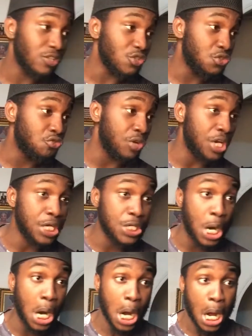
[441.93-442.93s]

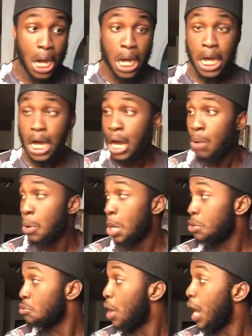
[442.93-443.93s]
Stranger,
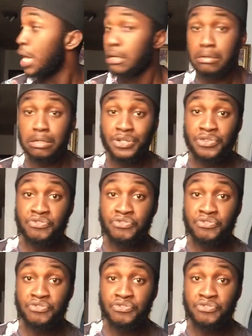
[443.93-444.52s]
where you at?